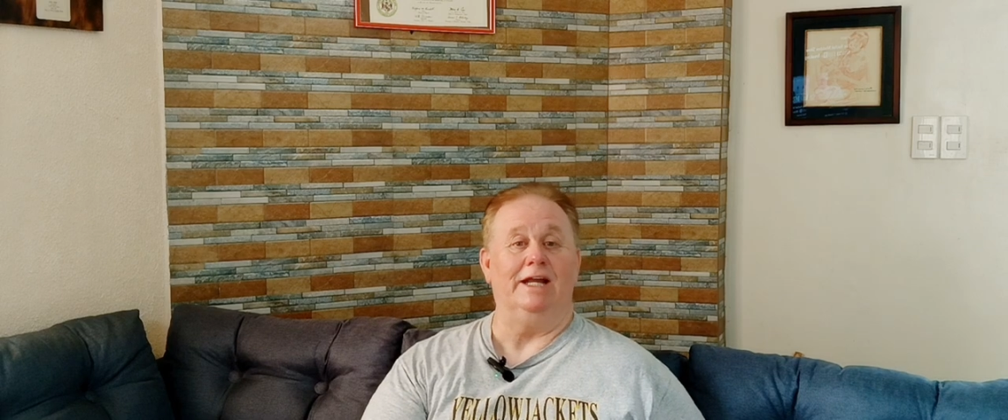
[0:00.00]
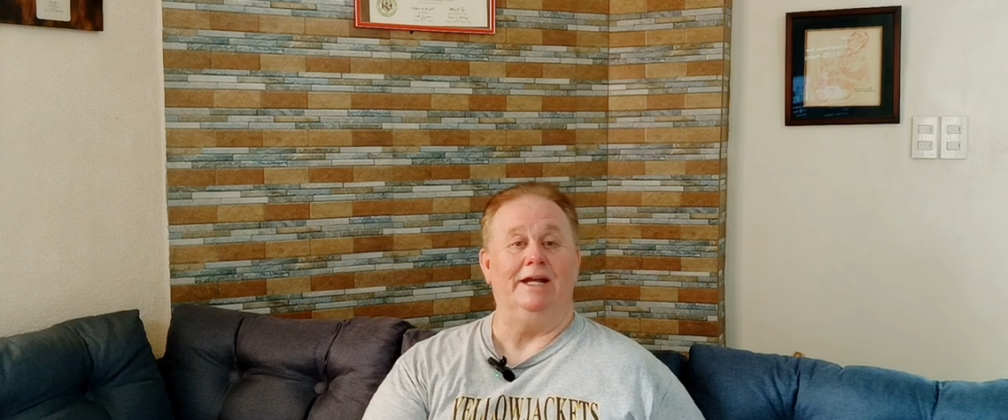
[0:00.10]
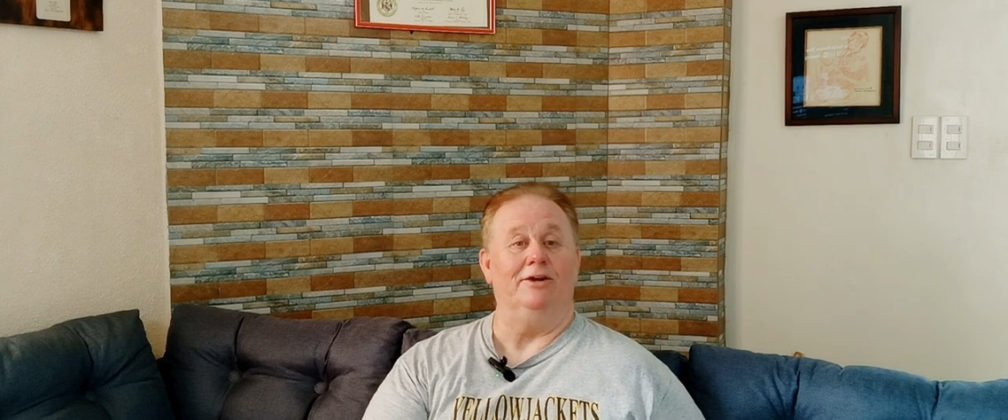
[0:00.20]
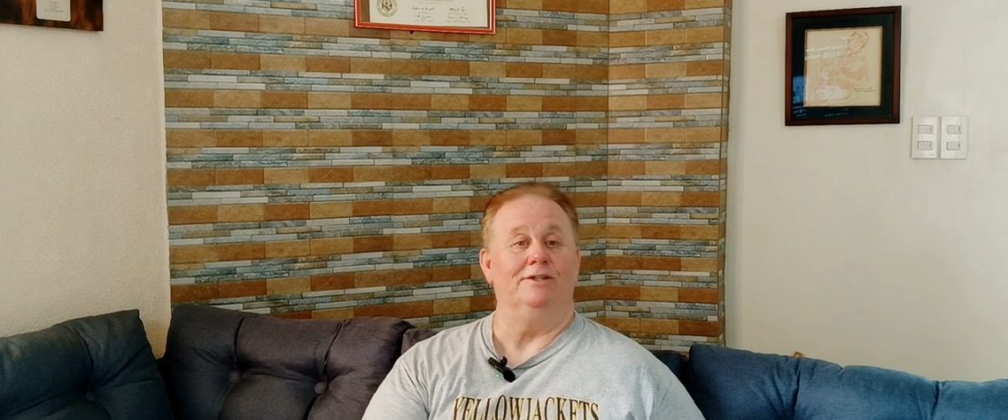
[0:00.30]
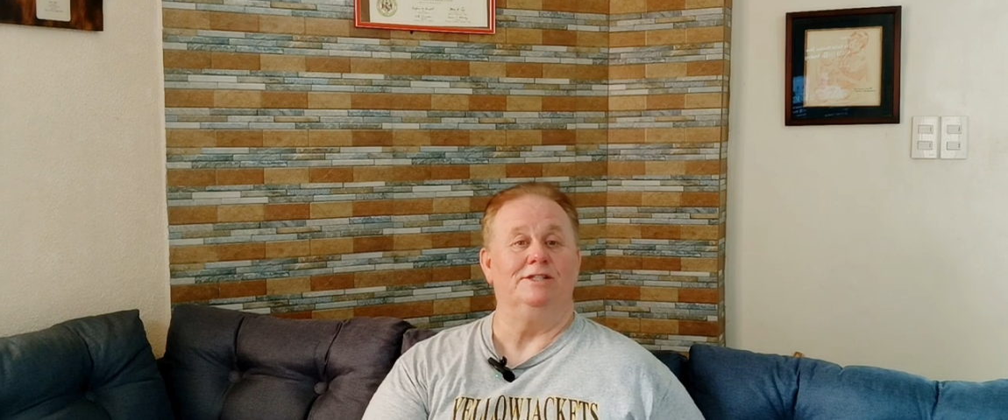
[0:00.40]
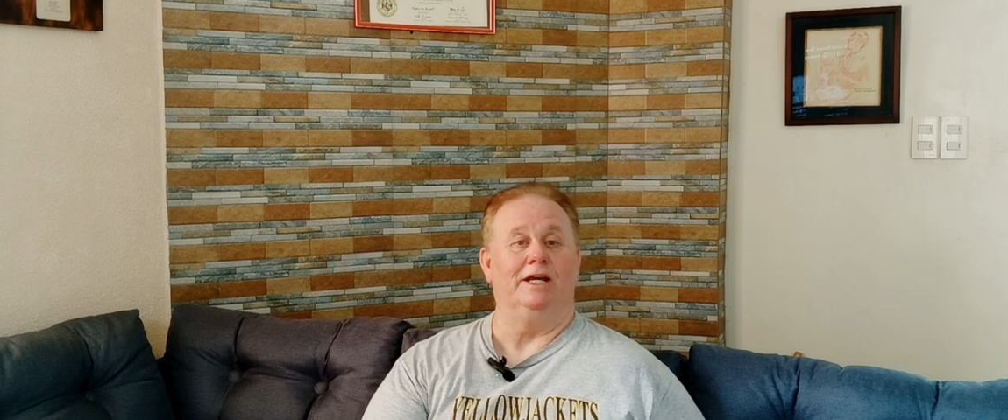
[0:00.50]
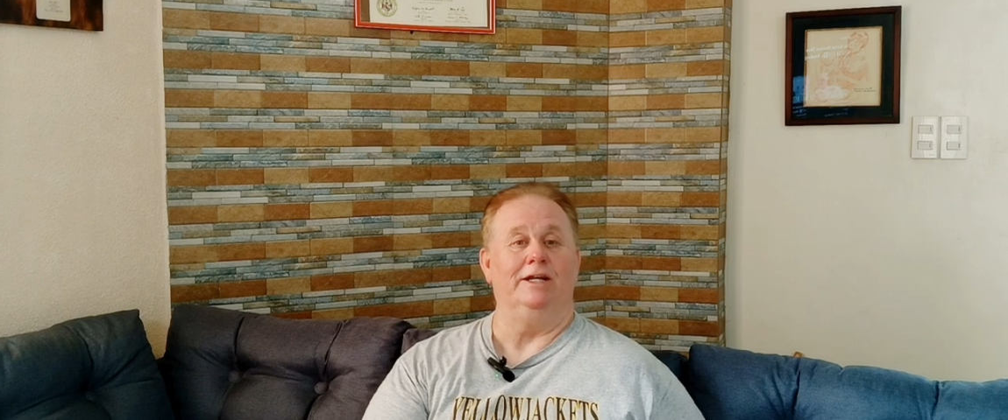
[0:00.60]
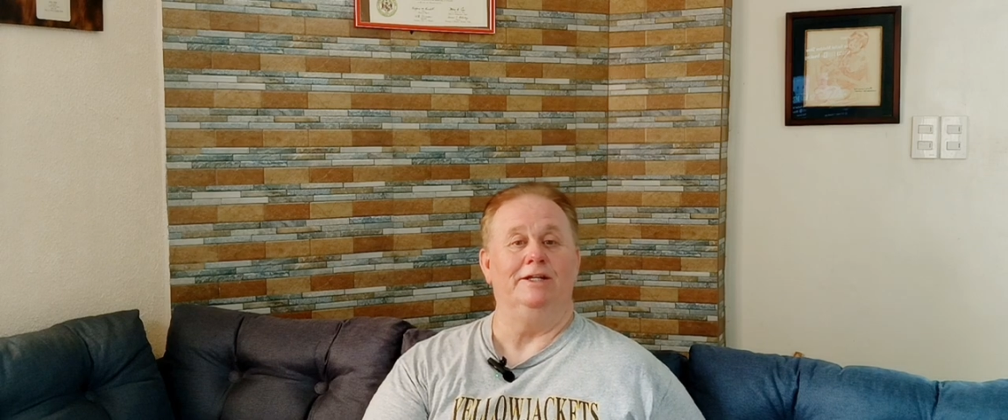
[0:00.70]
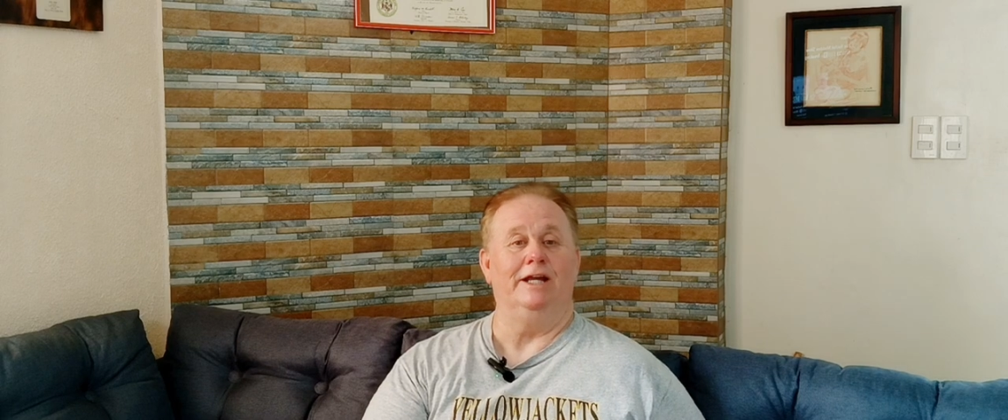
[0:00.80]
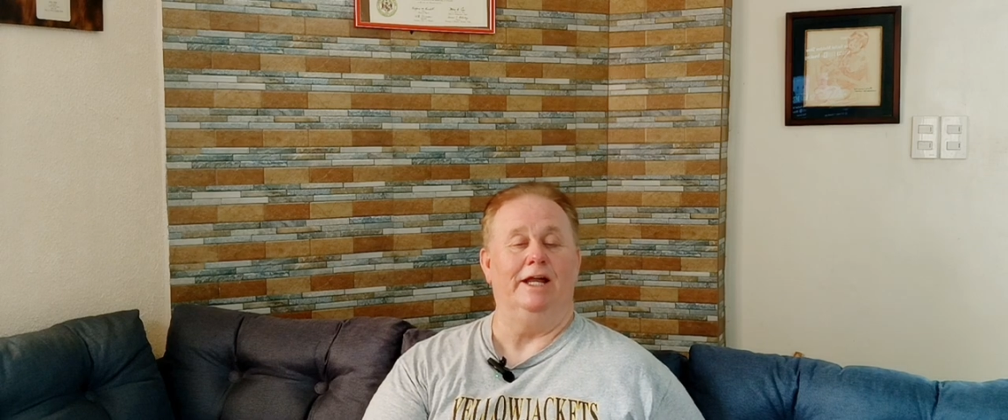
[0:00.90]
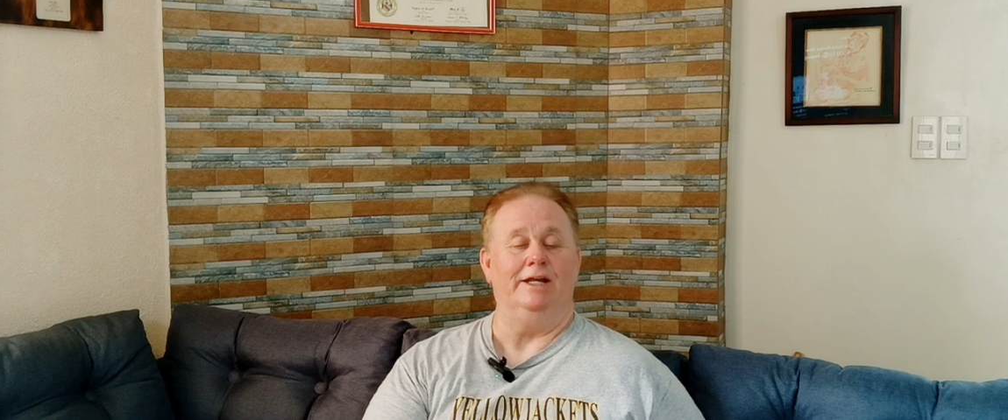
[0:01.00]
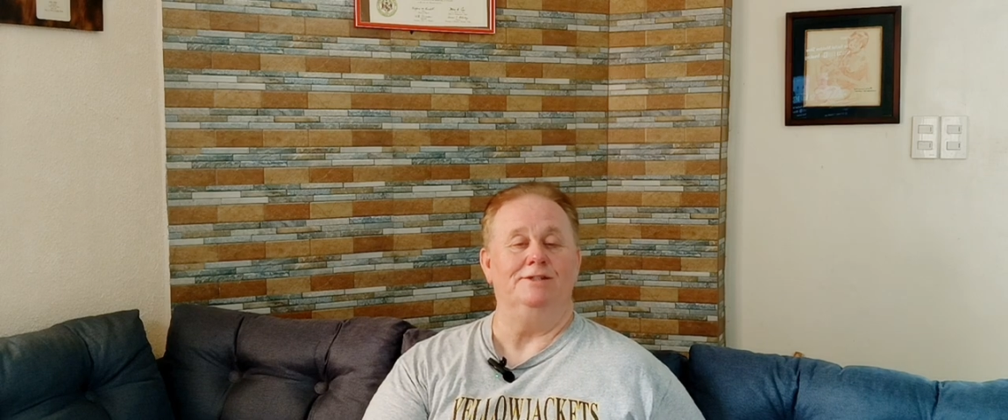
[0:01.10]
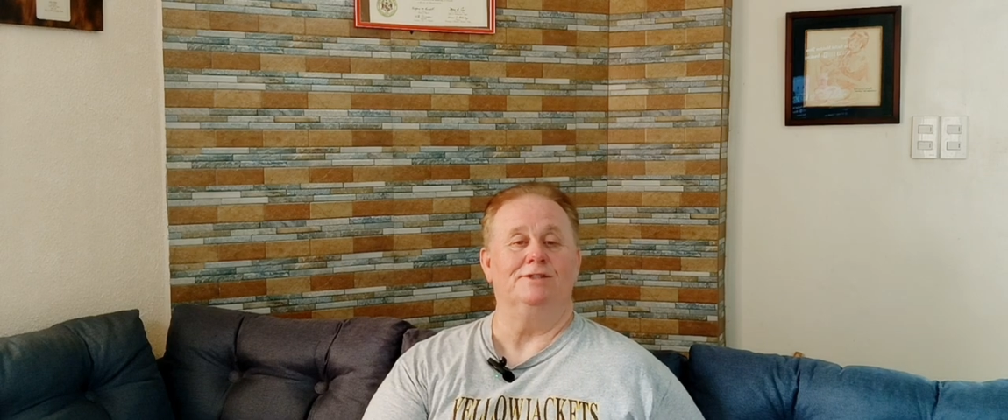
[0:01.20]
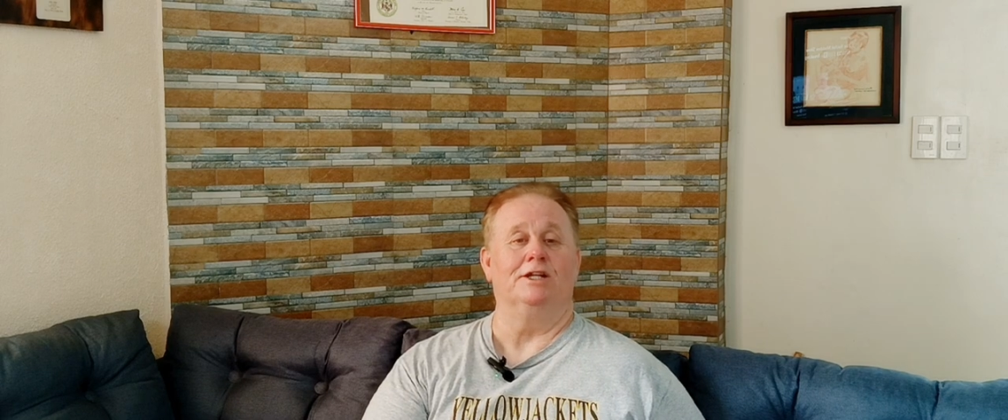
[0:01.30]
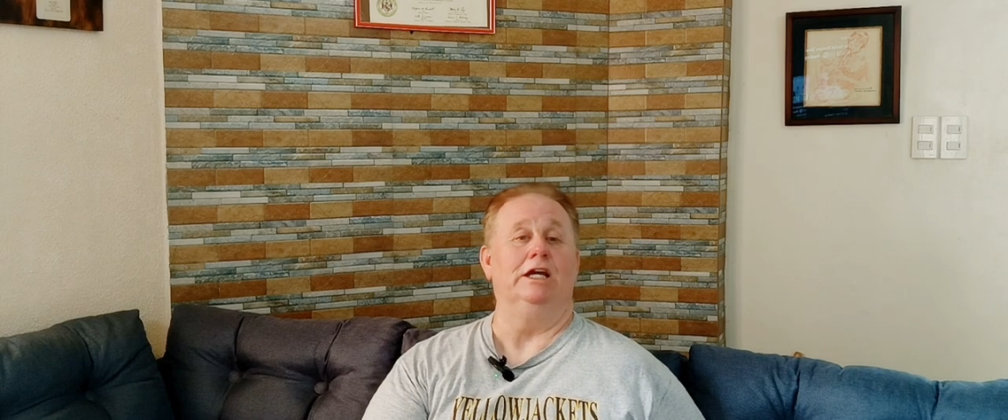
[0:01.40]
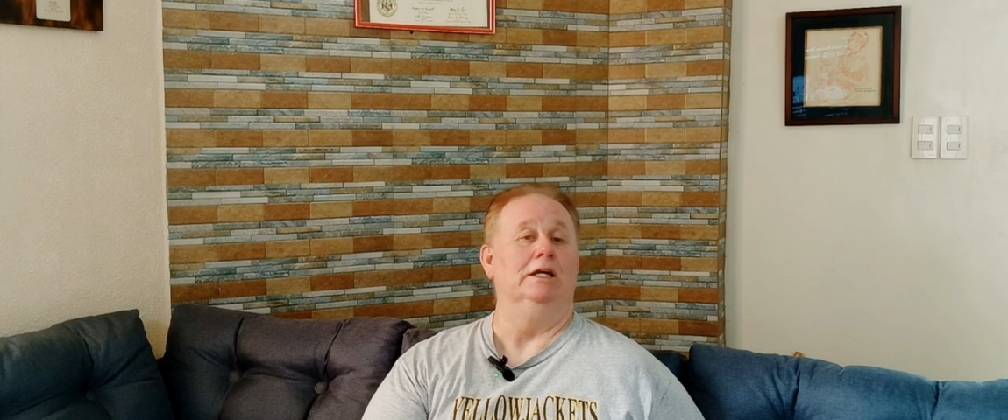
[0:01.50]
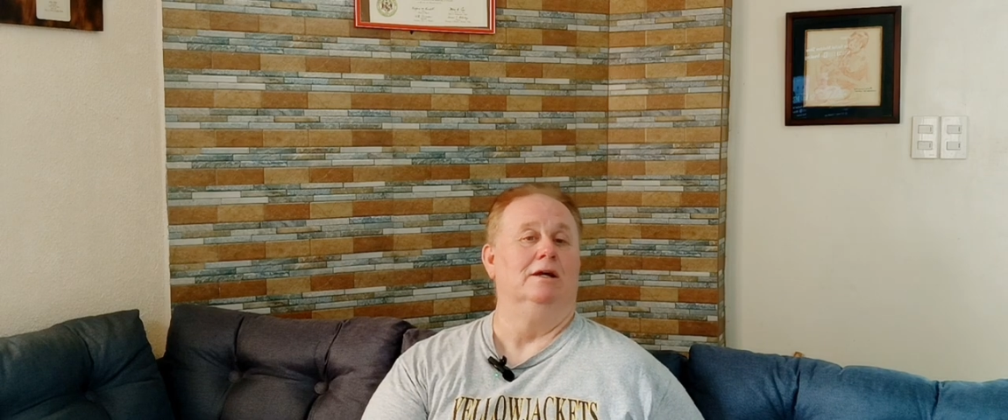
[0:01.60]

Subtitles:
that irritated that easily.